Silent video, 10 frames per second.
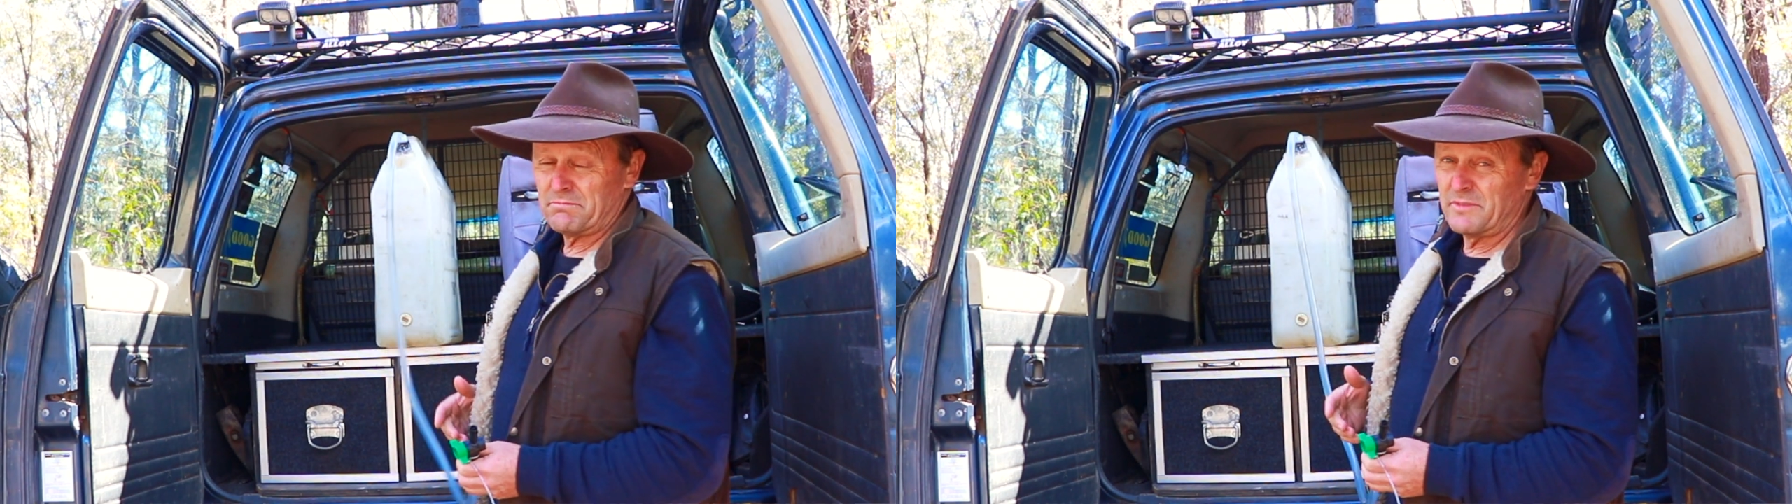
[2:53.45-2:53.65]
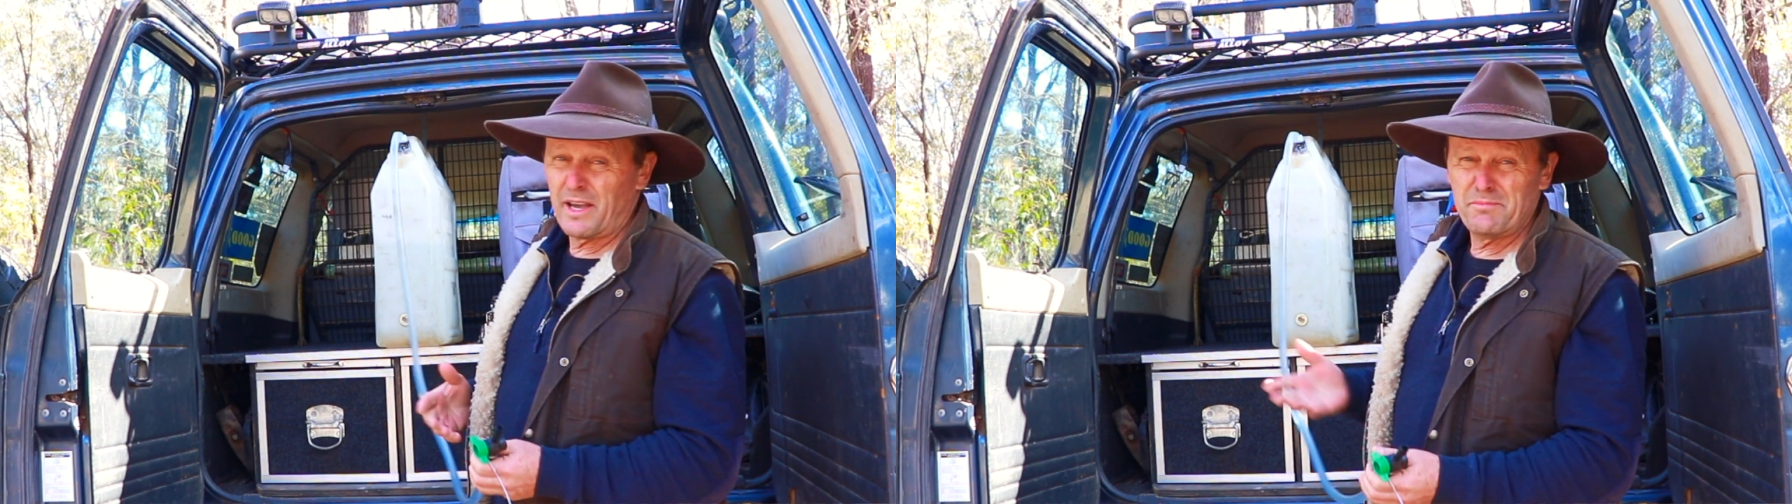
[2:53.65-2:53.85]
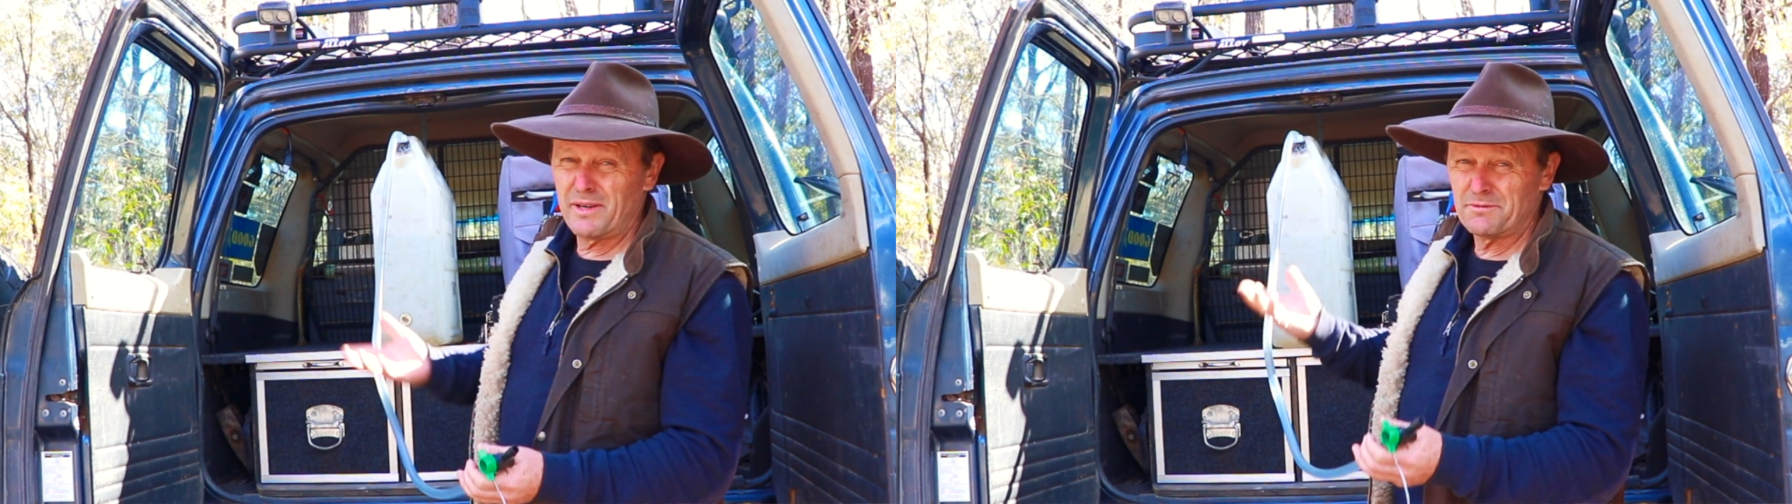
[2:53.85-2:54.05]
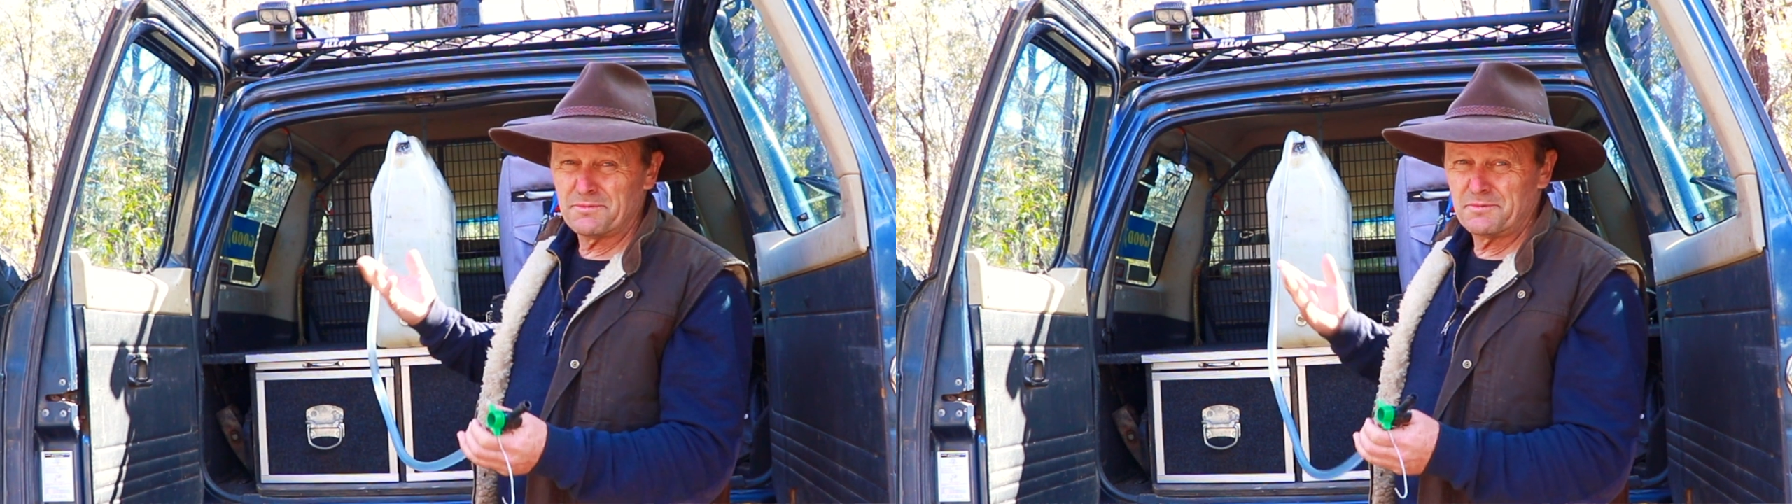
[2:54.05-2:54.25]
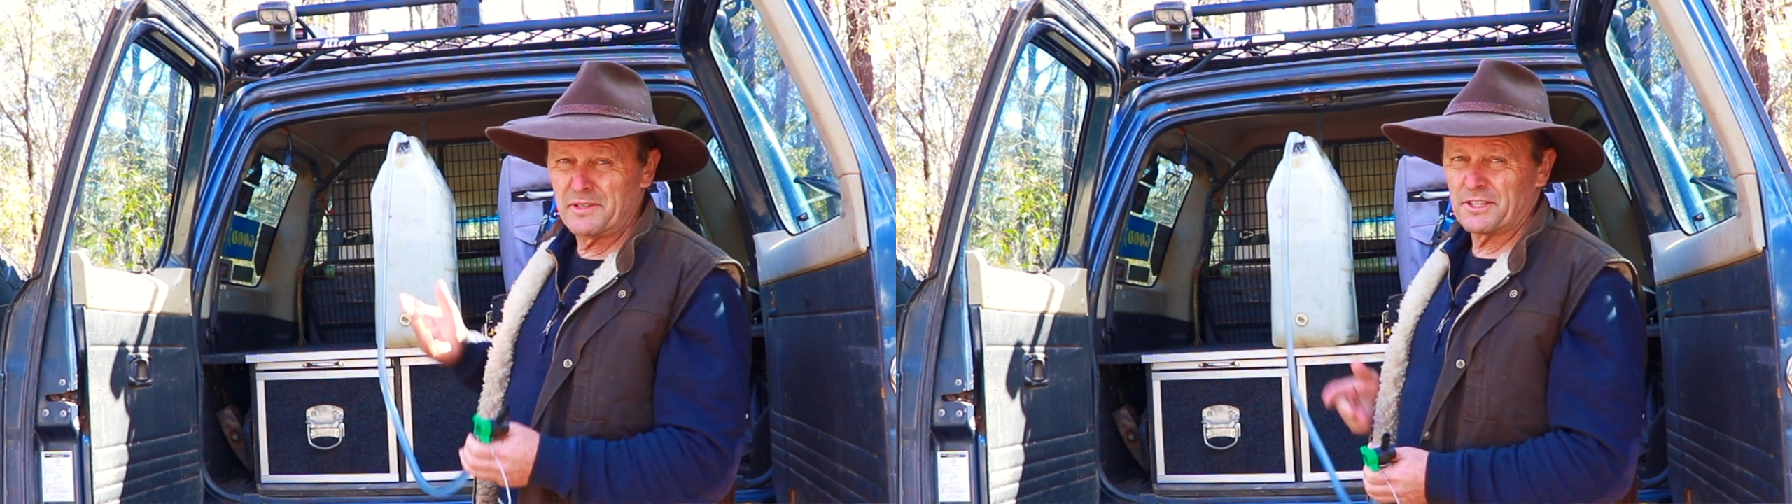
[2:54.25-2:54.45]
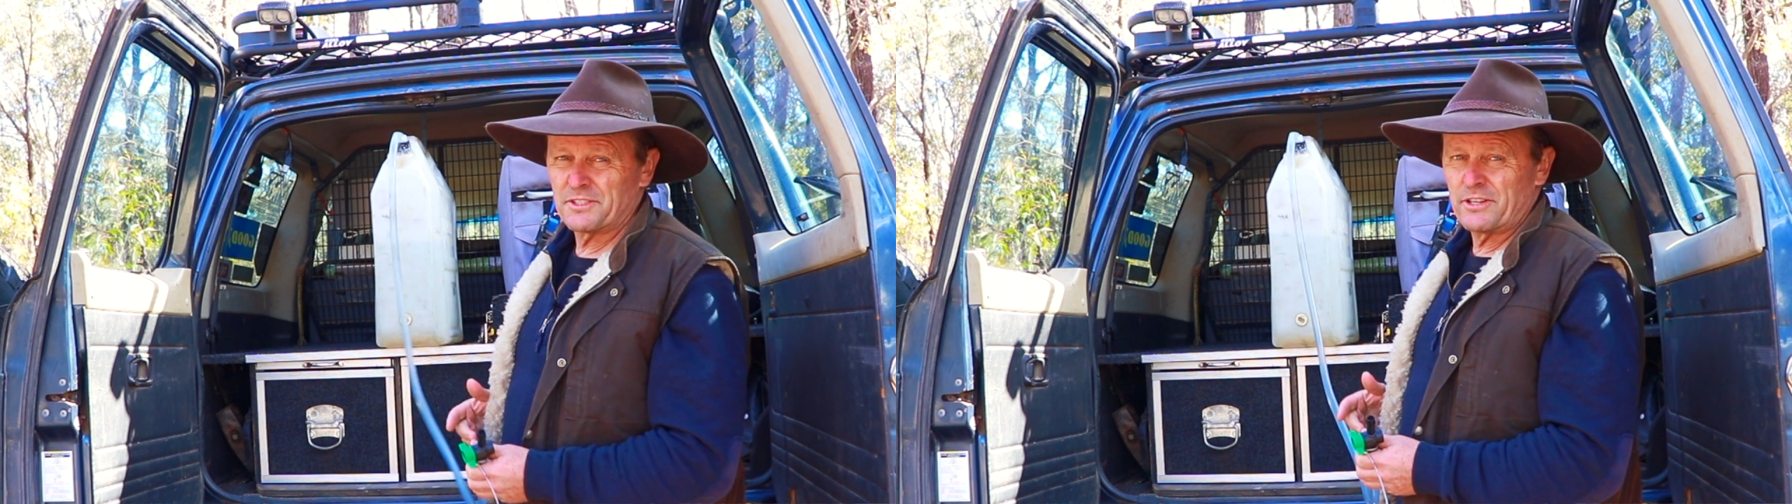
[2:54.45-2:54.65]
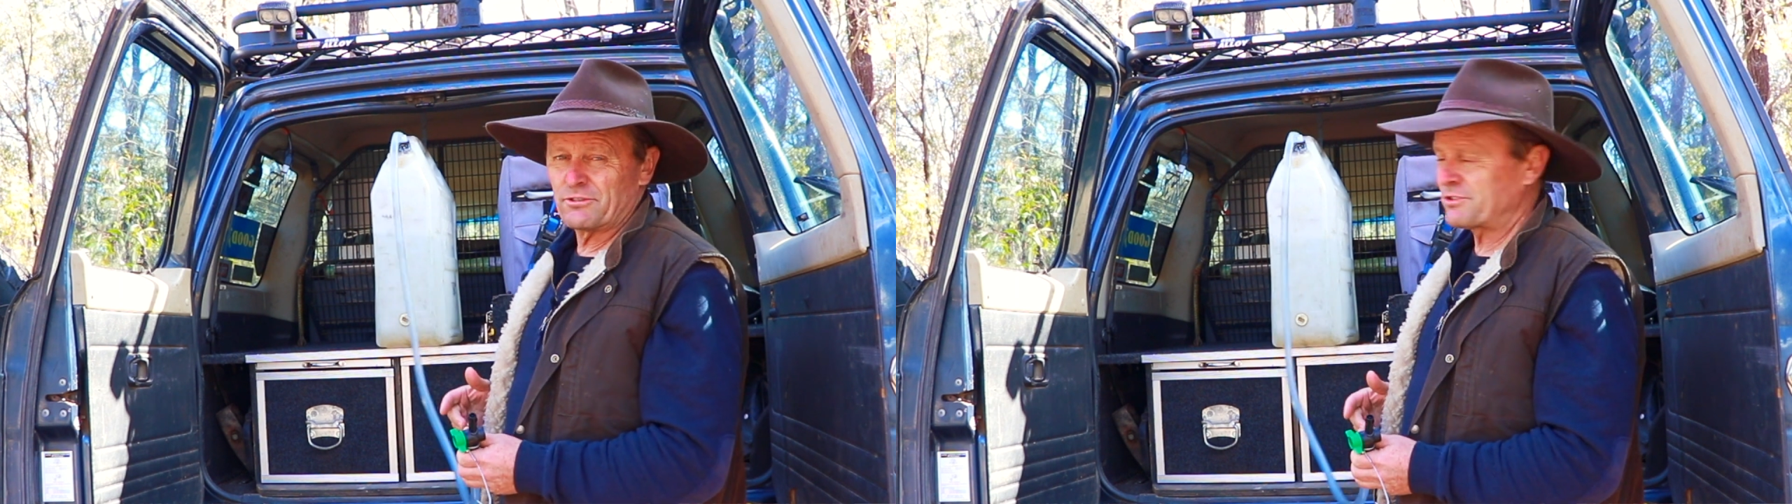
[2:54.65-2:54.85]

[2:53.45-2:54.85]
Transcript: middle of Central